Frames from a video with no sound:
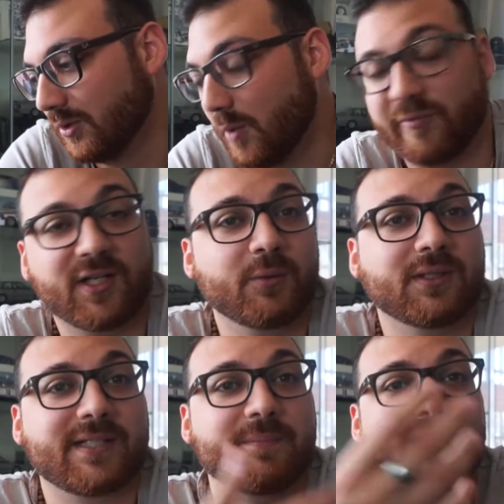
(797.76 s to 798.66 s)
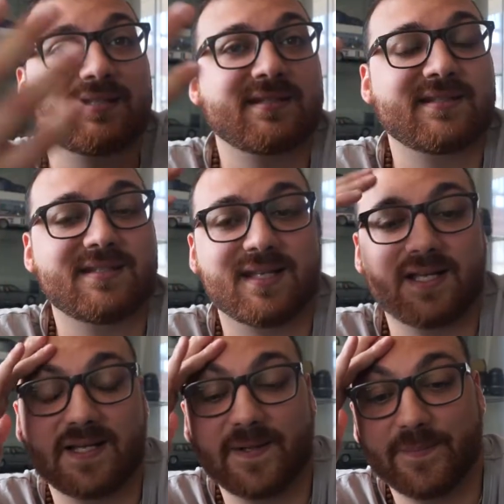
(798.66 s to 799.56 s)
hopefully we'll keep this
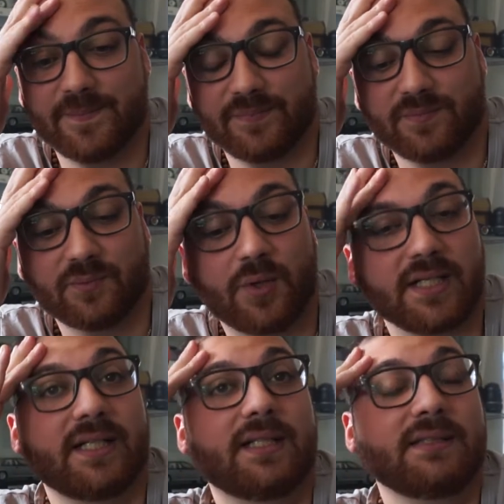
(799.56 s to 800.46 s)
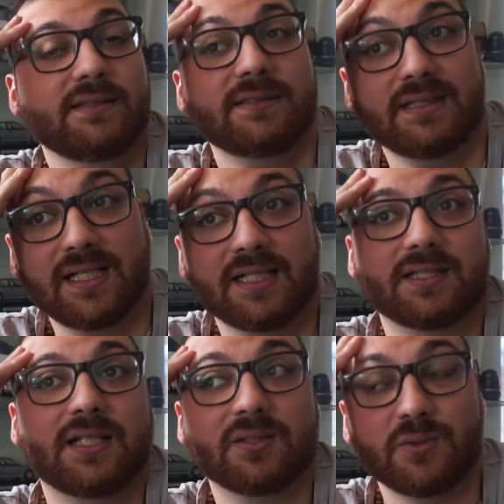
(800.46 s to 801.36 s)
running,
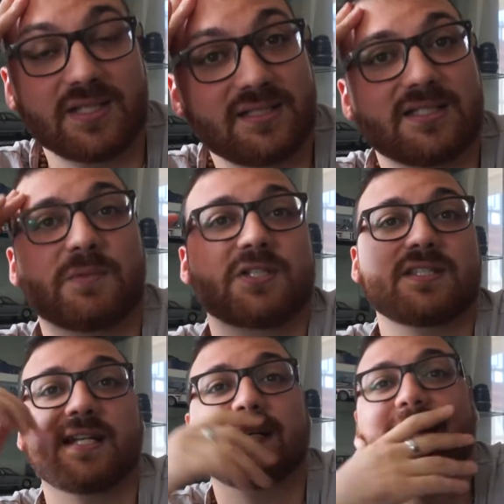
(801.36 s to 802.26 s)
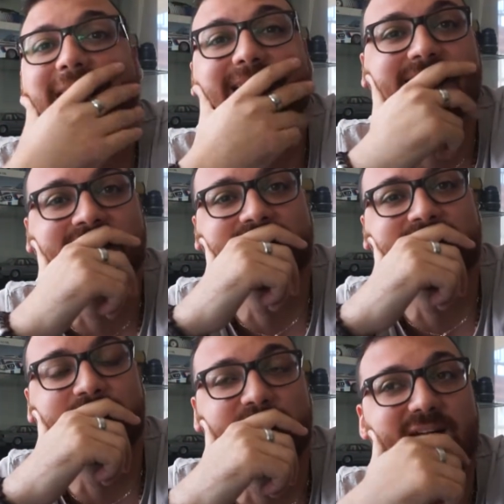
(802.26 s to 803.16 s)
and I'll do this as much as I can,
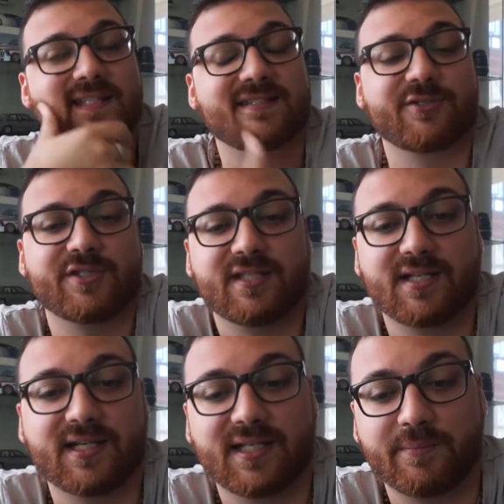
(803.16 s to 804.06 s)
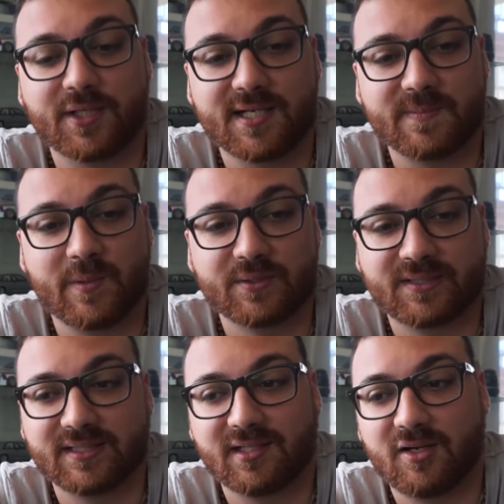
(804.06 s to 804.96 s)
keep you guys interested and keep you guys
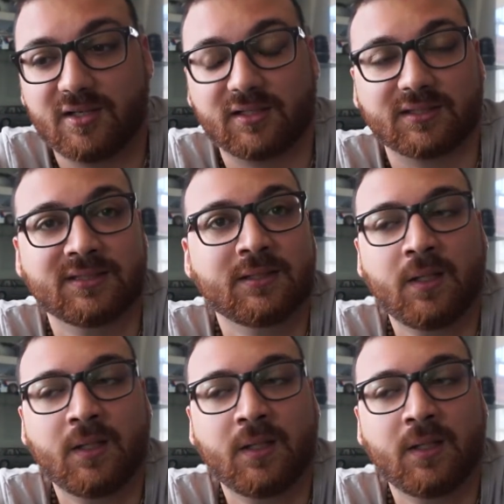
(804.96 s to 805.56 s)
posted on